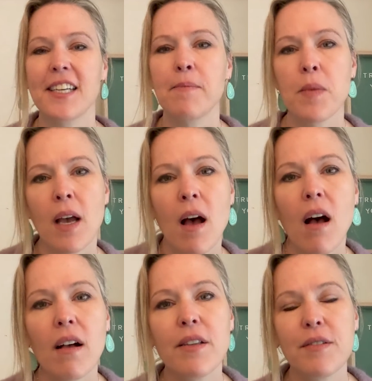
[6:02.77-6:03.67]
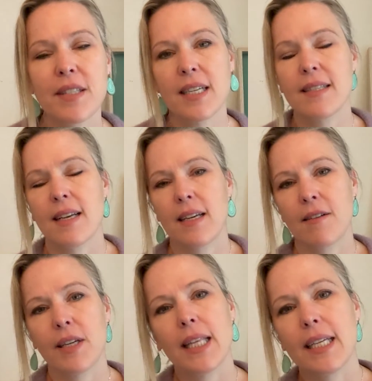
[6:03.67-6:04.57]
good, all those things that
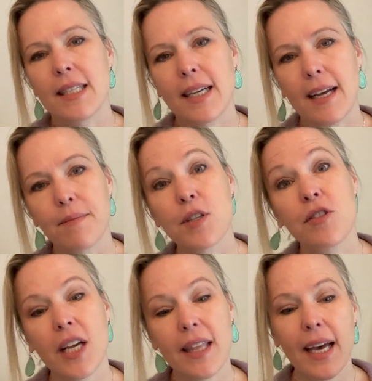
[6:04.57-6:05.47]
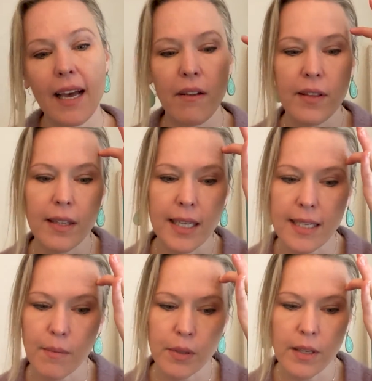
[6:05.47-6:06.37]
can relate to gut. So check that out in the link
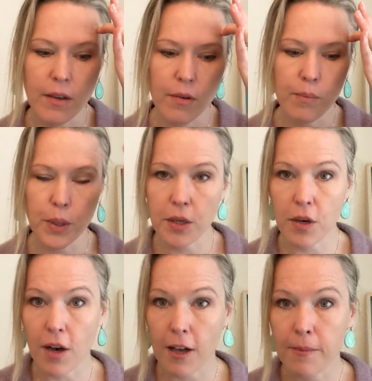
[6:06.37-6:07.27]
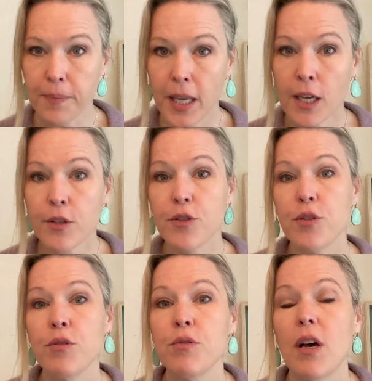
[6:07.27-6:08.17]
down below and book a call
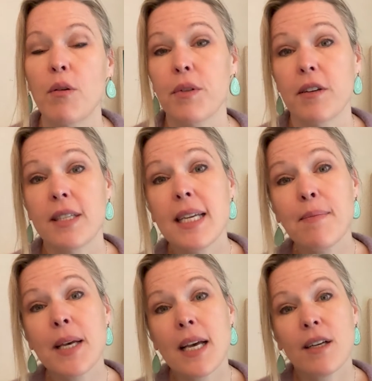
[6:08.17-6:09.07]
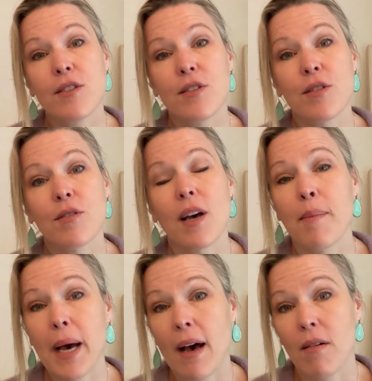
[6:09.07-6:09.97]
to talk with our team to
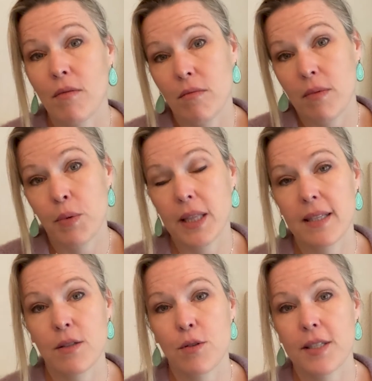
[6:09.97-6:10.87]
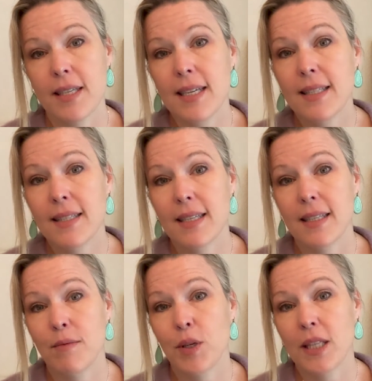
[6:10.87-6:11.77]
about what this course is
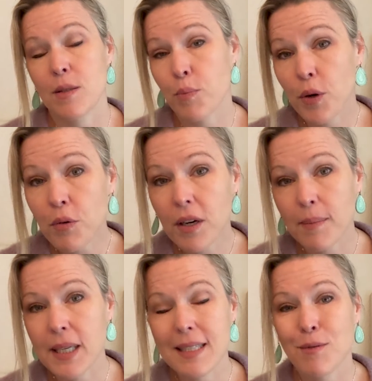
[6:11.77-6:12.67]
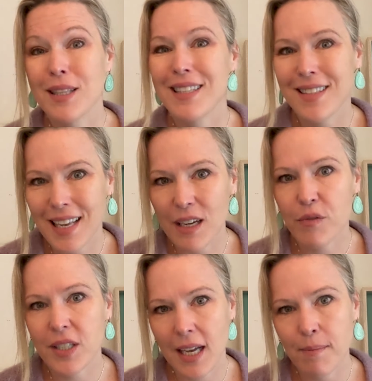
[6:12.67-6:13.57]
and what this program is and what this
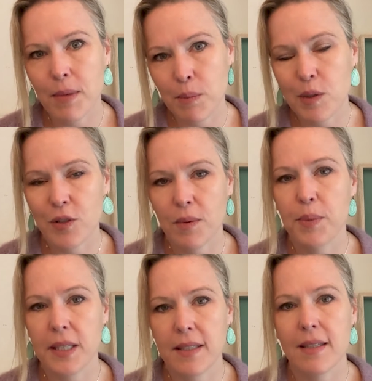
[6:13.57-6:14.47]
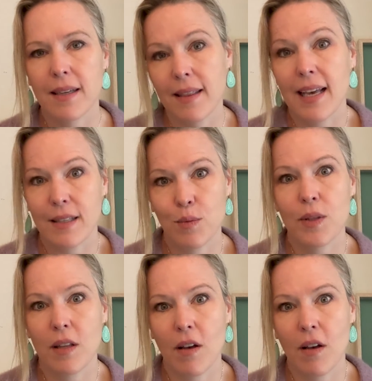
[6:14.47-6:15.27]
lifetime membership is and that's what